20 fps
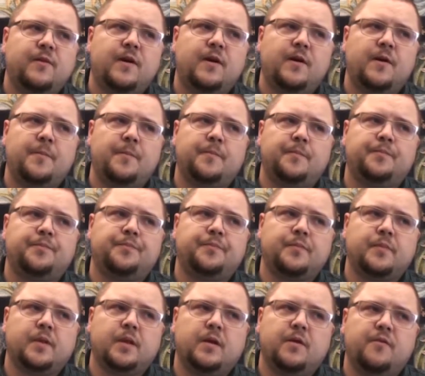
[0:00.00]
um,
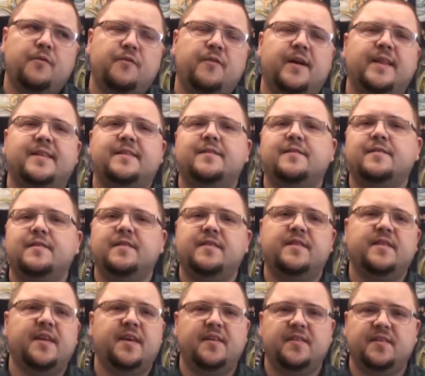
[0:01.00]
fatal
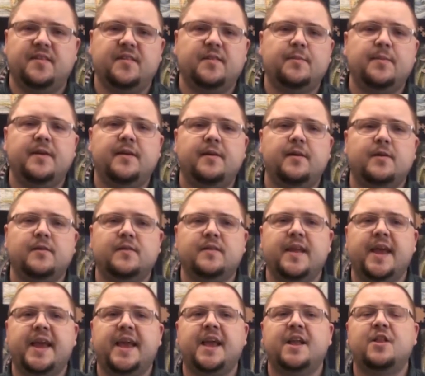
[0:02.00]
diseases, because
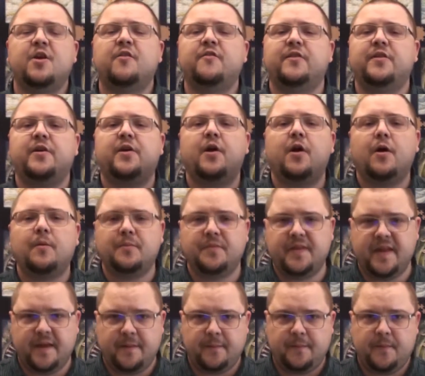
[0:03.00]
they can overcome
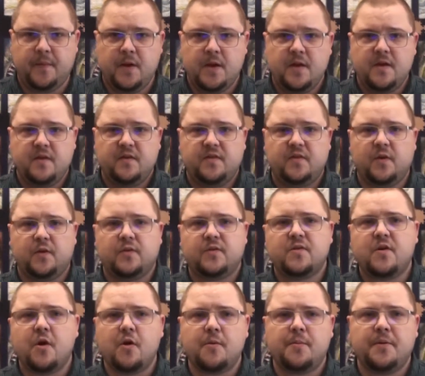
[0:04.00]
them. So
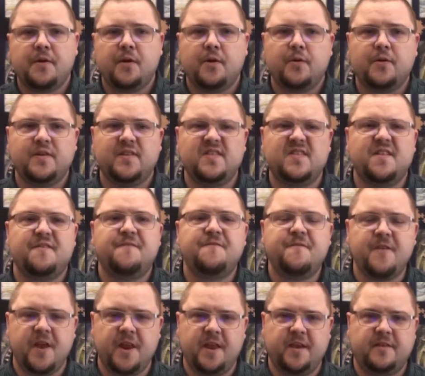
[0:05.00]
Scorpio is the
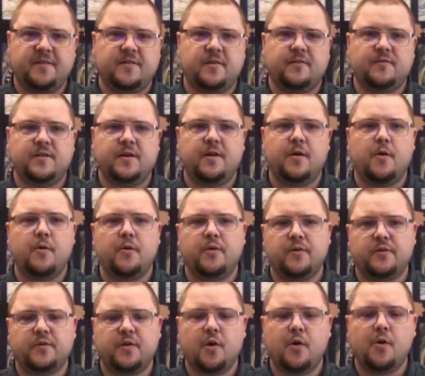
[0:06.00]
phoenix of the
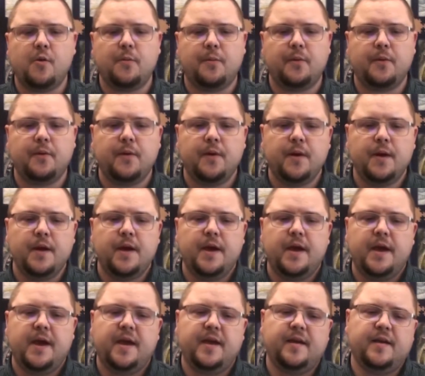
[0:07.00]
horoscope,
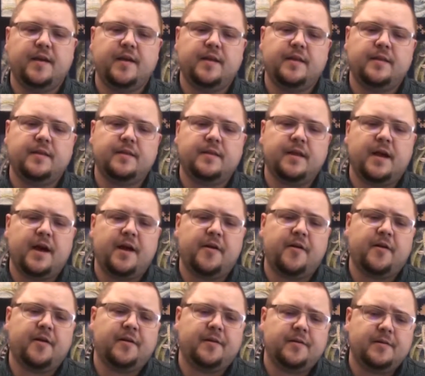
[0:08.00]
and
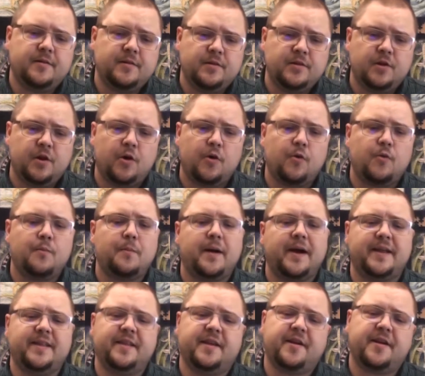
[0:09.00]
are known
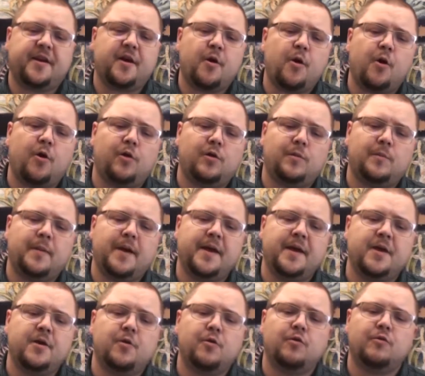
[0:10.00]
by their calm
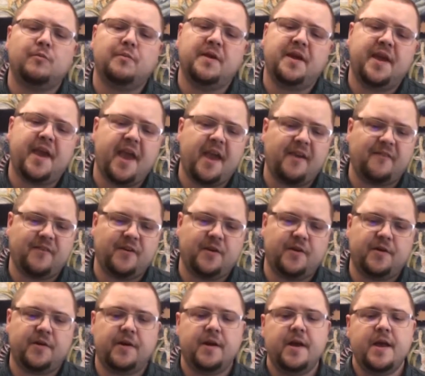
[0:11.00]
and cool
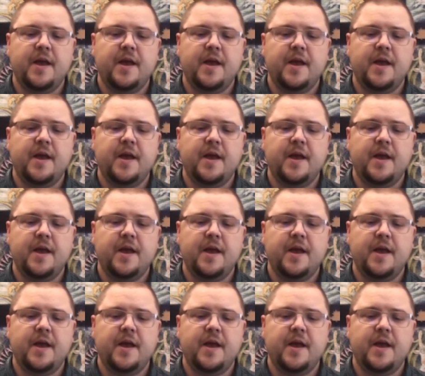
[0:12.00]
behavior,